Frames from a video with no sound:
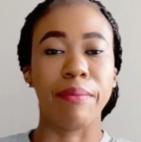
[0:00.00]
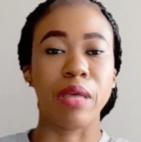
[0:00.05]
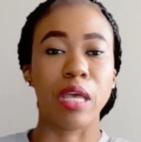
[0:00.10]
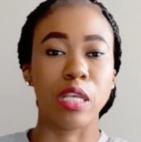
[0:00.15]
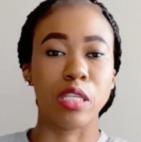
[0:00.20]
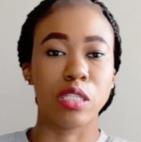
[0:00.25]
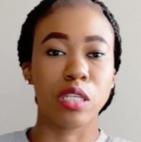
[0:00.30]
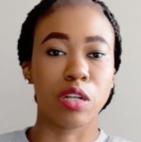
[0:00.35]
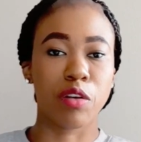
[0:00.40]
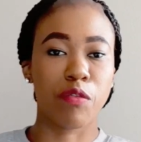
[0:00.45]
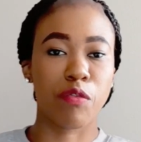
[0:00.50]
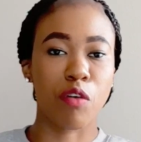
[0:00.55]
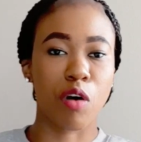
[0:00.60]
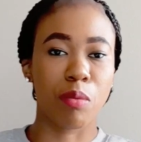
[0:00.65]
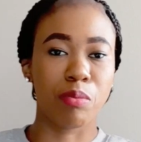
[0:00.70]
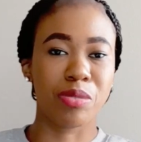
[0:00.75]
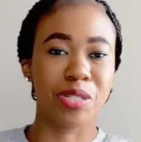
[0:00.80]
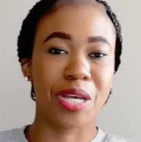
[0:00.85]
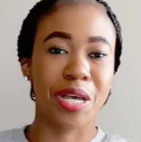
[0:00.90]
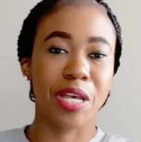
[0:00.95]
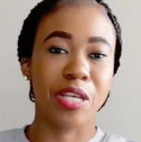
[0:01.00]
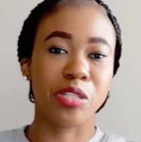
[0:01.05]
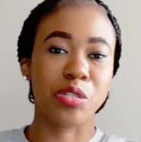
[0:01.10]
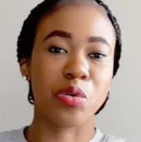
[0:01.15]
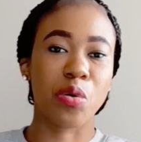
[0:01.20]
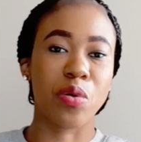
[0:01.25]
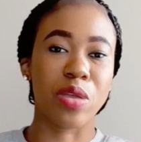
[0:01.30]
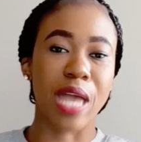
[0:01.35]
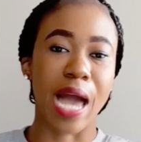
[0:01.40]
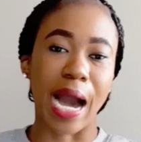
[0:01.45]
is informed.
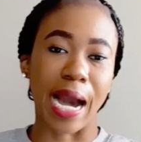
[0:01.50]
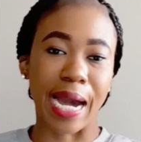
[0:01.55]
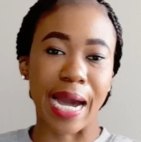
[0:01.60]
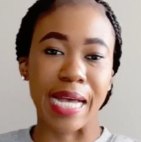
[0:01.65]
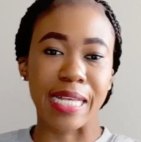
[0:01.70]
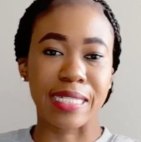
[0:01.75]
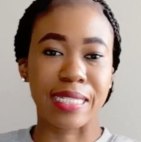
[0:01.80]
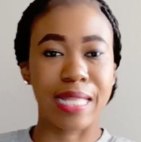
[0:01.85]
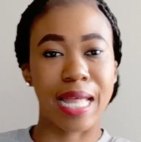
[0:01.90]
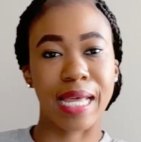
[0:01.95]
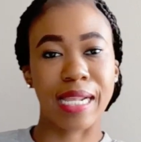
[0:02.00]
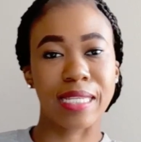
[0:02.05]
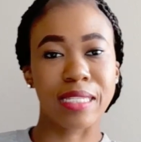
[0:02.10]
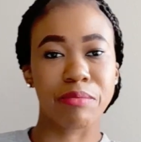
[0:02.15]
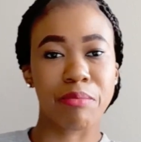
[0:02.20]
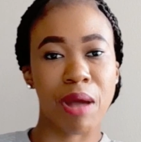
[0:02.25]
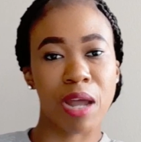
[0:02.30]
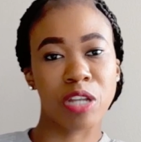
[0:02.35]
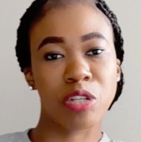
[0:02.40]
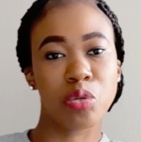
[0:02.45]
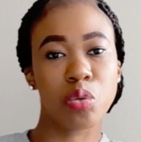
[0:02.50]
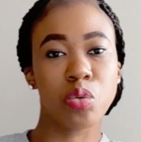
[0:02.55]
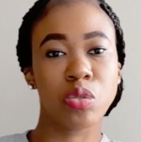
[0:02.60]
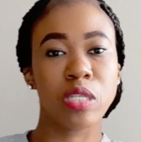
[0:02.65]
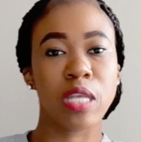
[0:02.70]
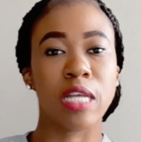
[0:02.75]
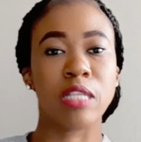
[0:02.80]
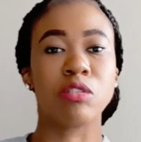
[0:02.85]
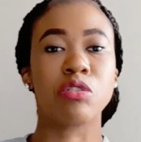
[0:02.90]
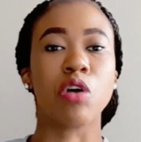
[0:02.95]
So yeah guys, that is my 2
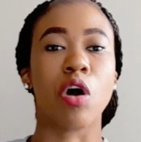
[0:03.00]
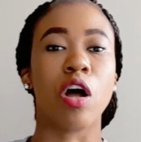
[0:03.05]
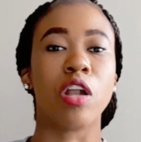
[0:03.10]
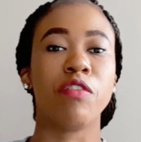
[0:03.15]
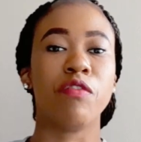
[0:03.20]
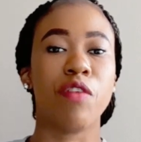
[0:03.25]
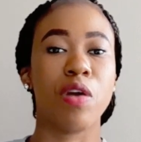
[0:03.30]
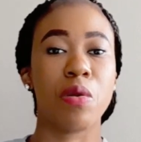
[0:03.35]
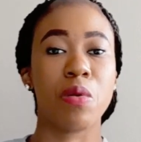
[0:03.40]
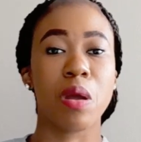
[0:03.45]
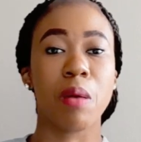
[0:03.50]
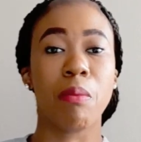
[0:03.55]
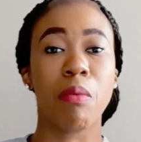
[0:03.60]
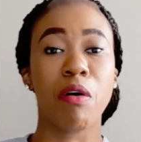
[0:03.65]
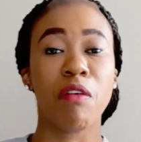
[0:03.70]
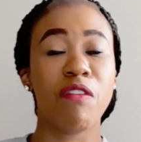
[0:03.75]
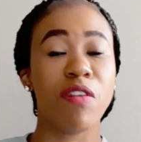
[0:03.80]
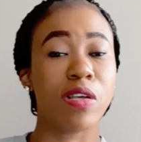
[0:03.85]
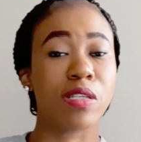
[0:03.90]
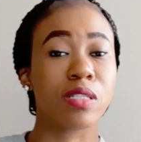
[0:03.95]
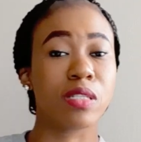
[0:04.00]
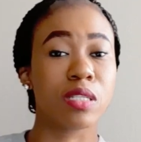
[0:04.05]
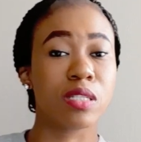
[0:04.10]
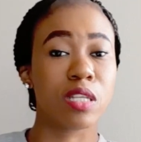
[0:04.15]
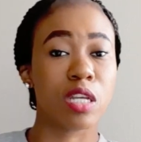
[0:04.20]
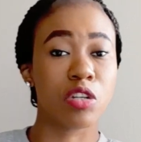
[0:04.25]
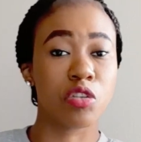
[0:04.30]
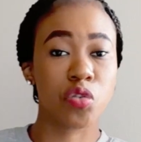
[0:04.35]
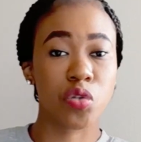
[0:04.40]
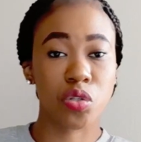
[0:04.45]
cents on variable versus
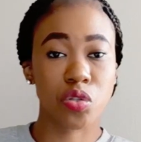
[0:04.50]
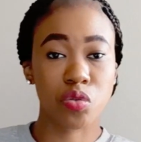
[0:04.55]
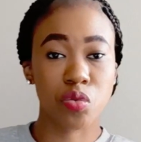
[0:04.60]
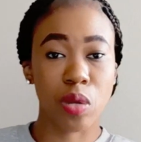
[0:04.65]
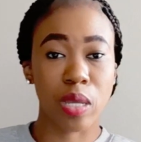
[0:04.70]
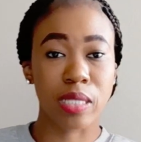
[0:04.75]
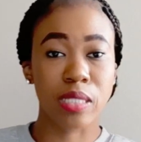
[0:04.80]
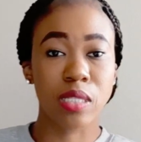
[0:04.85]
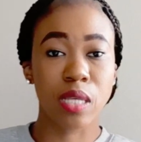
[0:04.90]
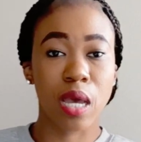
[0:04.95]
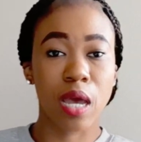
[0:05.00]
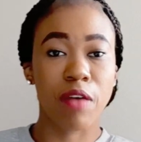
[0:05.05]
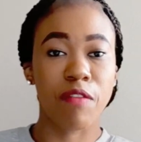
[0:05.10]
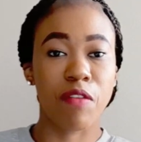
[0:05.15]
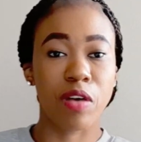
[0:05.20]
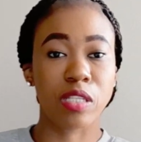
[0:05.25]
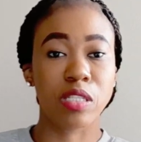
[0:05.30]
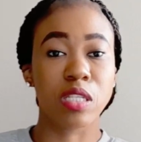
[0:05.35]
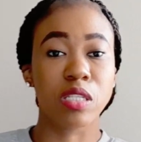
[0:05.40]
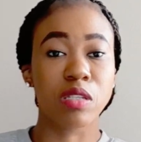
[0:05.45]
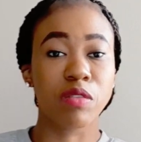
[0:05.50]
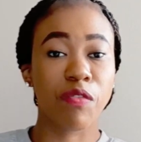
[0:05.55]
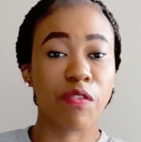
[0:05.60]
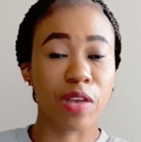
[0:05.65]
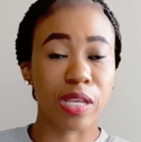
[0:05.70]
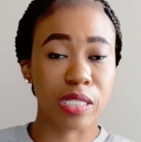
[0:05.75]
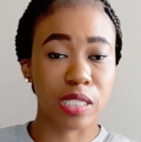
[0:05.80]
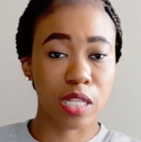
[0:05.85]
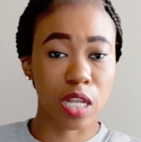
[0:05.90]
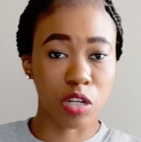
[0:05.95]
interest rate versus
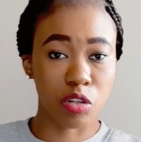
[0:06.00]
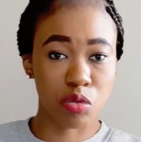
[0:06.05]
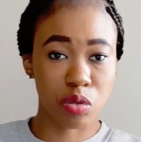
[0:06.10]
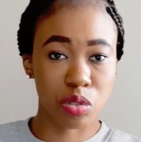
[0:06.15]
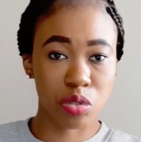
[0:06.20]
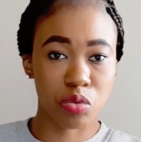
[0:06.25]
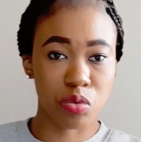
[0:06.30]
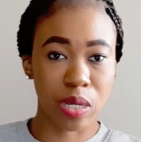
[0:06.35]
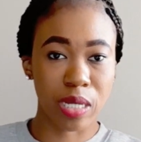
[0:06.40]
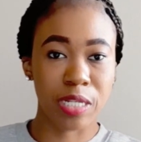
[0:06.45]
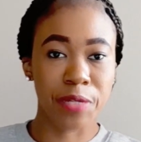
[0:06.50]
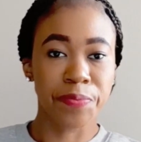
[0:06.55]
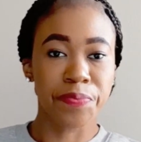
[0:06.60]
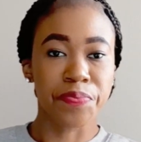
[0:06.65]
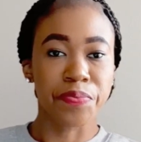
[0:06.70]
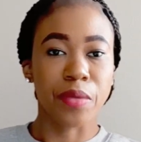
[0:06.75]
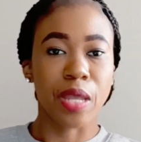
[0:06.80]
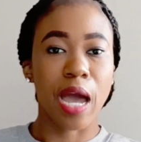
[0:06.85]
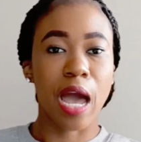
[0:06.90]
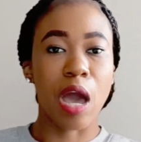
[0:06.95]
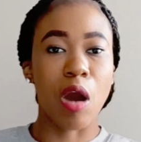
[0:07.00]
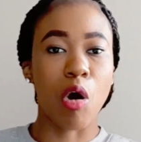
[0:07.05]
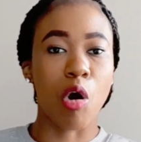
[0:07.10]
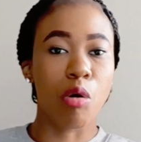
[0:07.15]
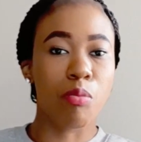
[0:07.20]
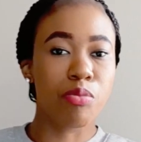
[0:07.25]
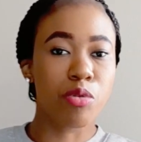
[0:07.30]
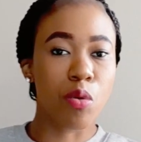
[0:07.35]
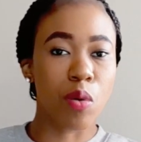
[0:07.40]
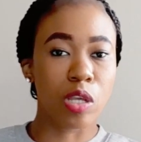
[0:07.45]
fixed interest rate. I
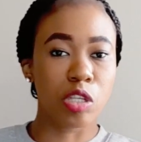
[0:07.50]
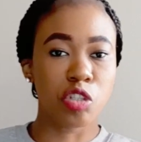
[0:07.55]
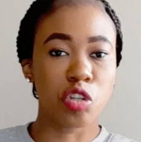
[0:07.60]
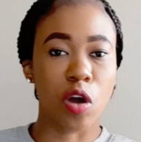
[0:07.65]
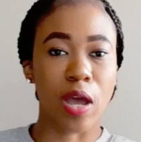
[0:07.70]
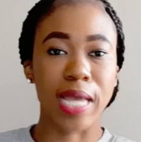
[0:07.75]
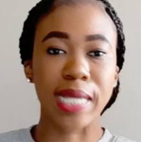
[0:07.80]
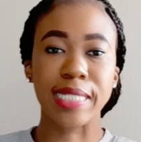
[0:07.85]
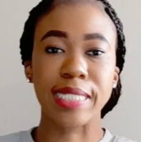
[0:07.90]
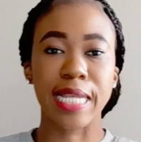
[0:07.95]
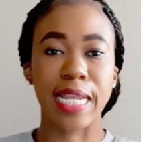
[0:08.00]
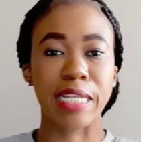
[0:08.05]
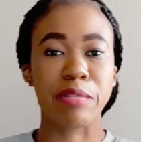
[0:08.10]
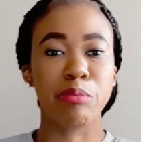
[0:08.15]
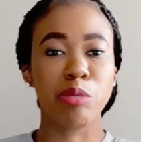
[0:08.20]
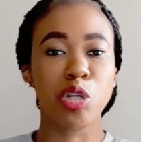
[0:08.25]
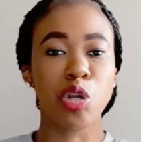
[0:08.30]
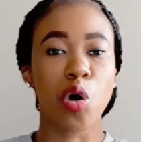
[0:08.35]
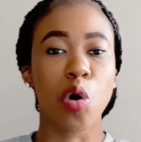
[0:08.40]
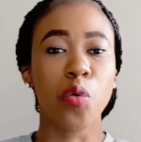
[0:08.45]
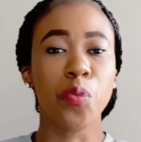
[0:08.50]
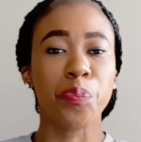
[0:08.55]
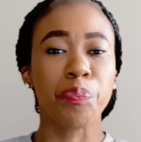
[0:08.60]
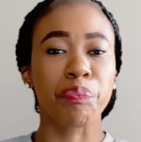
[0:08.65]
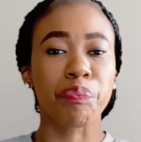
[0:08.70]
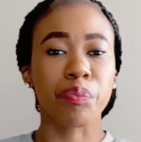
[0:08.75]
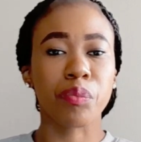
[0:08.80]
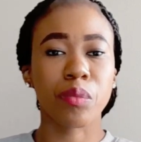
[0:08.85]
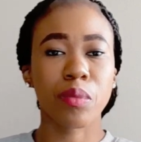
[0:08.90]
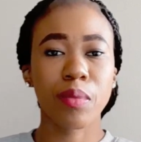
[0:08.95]
hope you enjoy it. Let me know
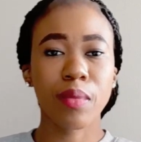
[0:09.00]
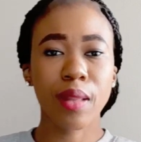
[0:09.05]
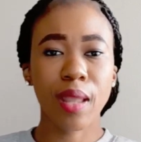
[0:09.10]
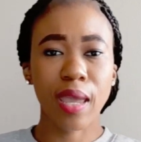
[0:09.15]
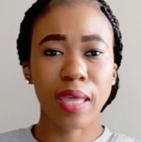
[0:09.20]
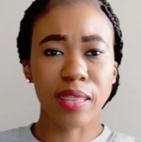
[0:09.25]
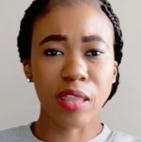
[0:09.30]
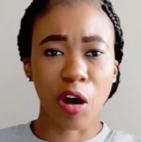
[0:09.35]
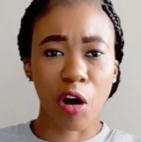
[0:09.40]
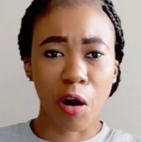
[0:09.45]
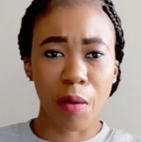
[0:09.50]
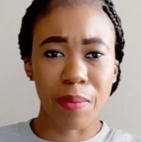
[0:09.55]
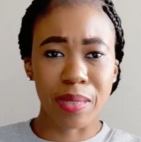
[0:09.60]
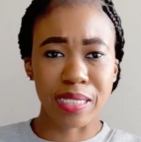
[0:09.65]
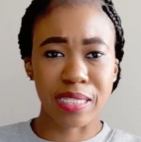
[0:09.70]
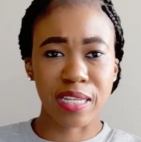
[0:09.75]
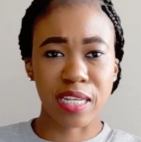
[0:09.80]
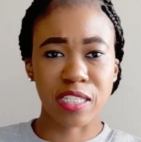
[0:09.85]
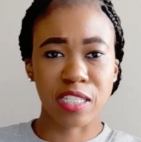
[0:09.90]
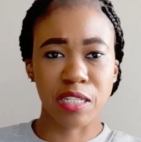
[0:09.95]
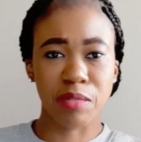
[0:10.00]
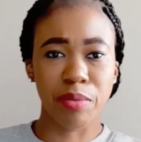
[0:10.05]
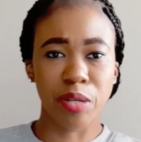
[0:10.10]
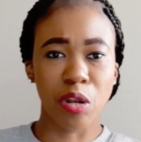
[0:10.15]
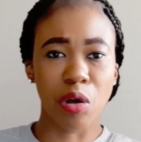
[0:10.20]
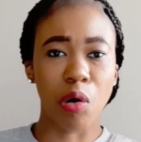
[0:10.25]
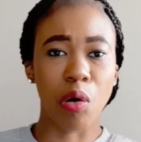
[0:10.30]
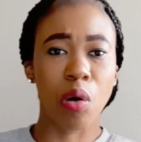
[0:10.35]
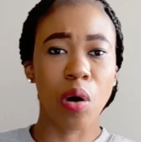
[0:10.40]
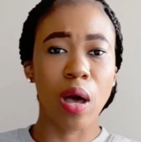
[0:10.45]
in the comment section
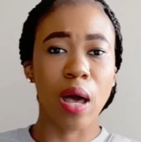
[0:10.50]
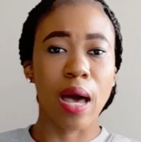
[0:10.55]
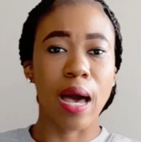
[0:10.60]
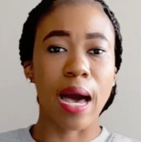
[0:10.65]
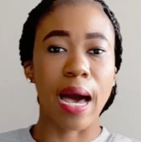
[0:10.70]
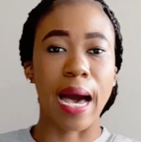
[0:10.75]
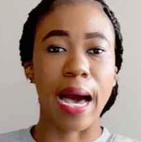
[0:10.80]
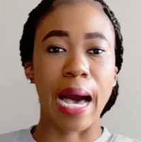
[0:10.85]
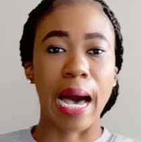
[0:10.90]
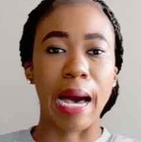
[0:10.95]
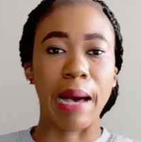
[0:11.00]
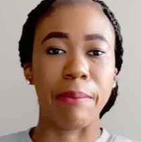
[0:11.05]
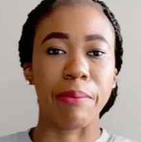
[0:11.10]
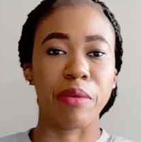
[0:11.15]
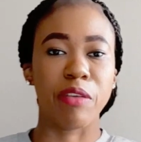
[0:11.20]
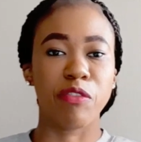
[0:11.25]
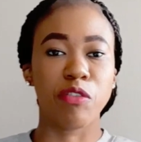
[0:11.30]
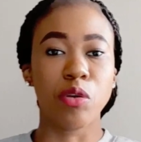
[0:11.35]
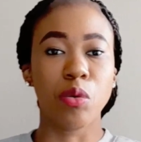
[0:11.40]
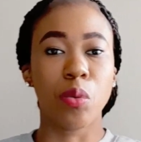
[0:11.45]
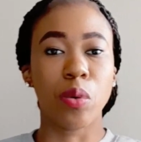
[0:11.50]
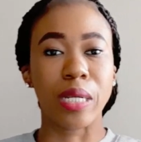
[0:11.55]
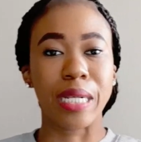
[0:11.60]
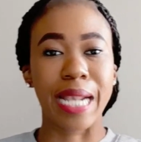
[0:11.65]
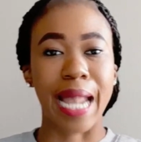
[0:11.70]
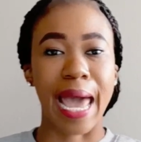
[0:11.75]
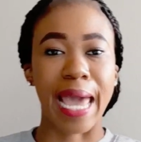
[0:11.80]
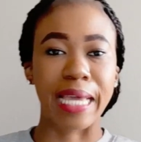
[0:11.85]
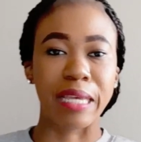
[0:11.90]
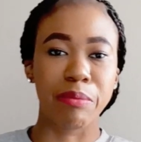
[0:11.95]
below if you would
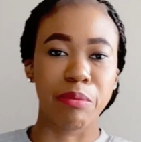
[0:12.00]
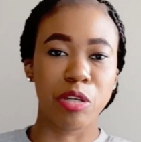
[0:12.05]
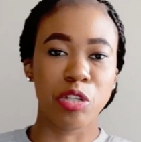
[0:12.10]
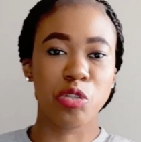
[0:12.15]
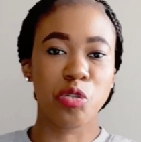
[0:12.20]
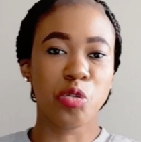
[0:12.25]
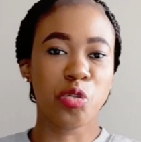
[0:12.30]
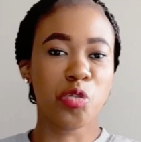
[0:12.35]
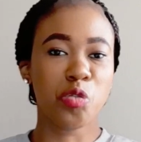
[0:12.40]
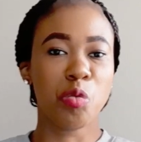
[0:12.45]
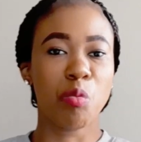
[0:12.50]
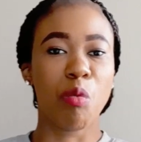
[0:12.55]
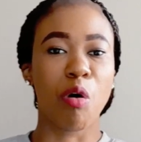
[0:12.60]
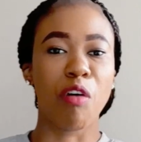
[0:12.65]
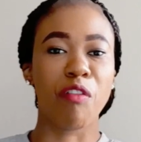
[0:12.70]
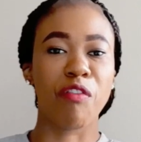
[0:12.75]
like me to do more